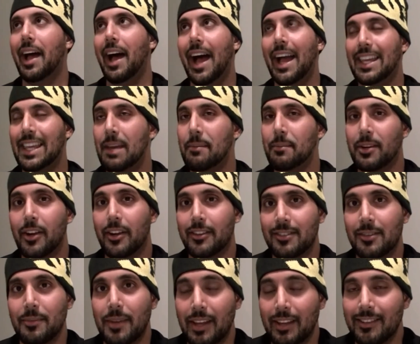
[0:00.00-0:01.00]
I came across
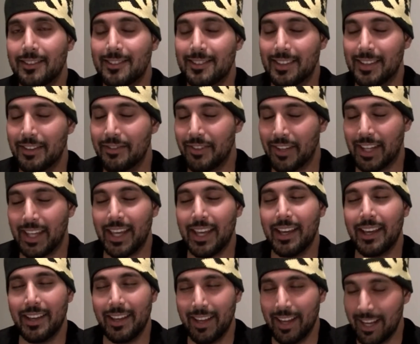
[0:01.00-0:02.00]
some significant,
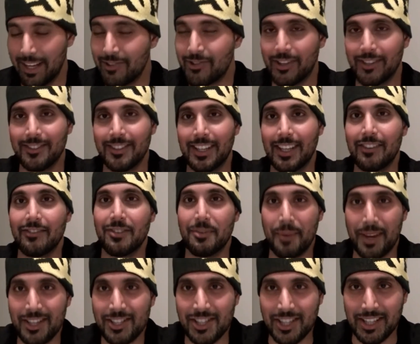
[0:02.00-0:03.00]
interesting
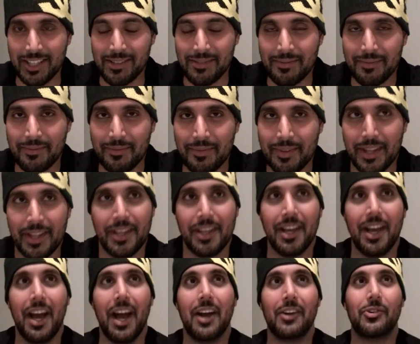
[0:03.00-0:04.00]
information.
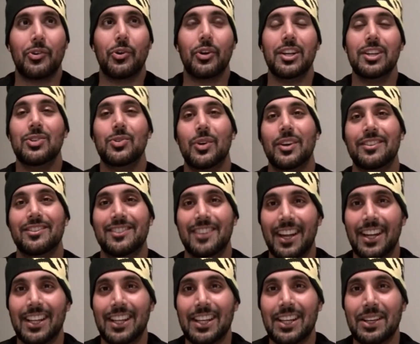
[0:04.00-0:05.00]
According to a
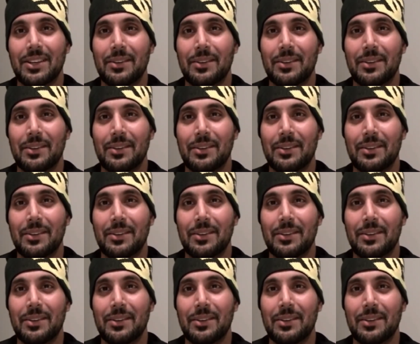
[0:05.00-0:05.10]
study,